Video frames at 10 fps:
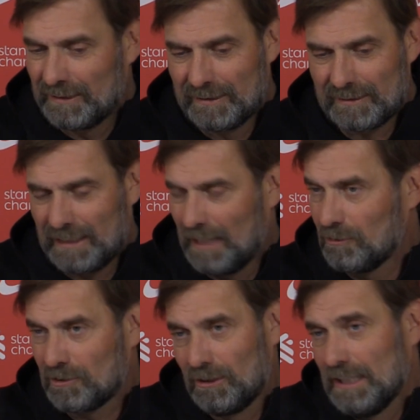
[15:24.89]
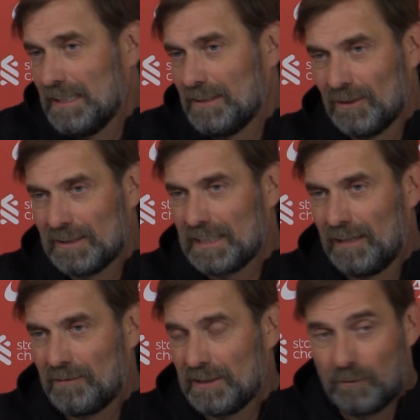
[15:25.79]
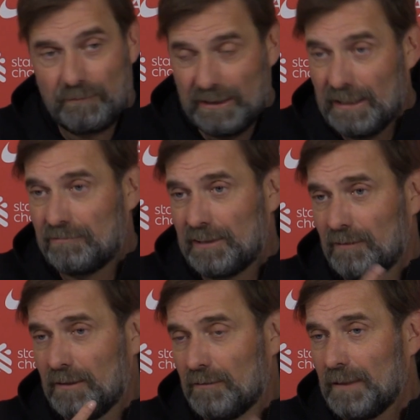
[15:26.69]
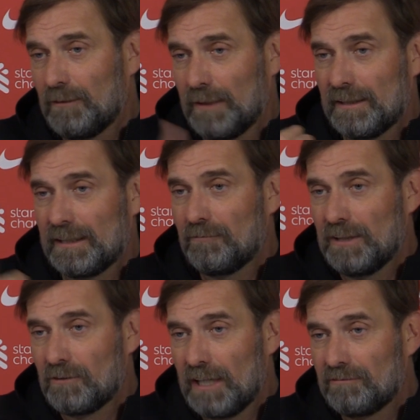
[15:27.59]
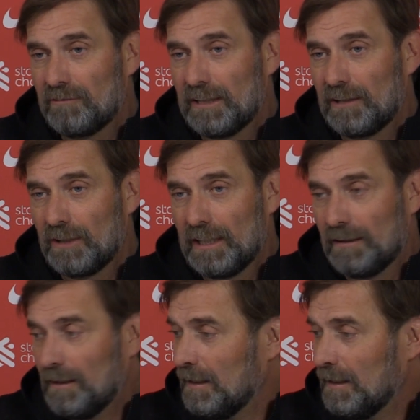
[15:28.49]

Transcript: The sky was grey and all these kind of things. We left here with the weather. Then we arrived in Villarreal.